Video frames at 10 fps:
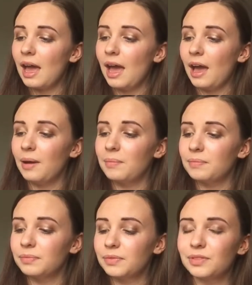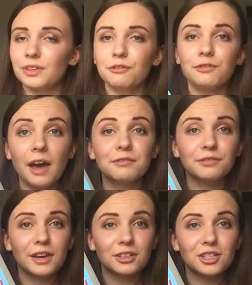the fan
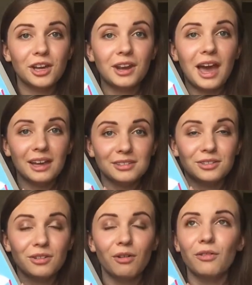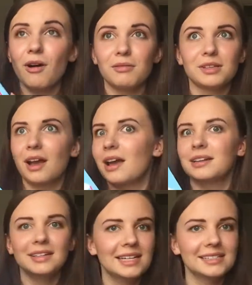fiction as a novel, I was like, I
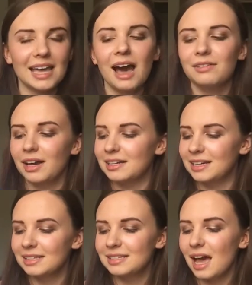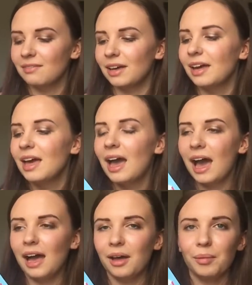need to have it.
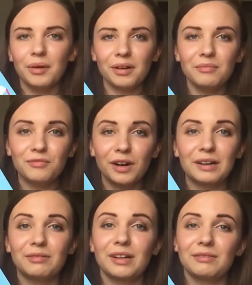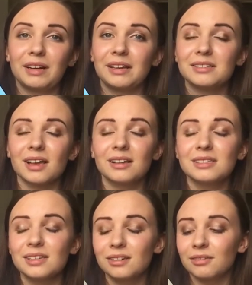I'm really excited
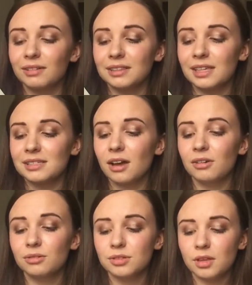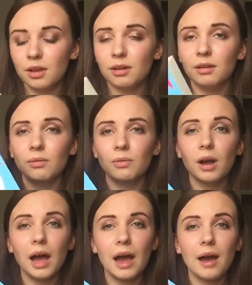to read this. I also
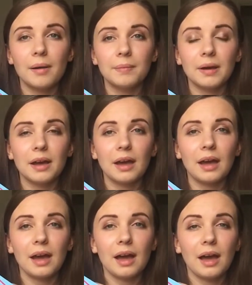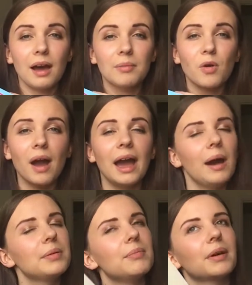I'm quite
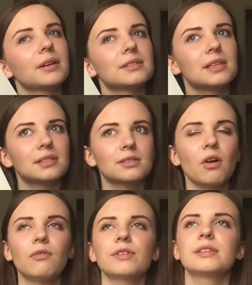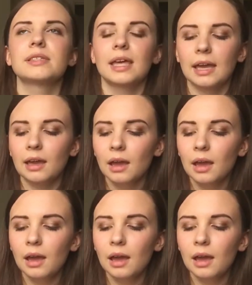happy because this is obviously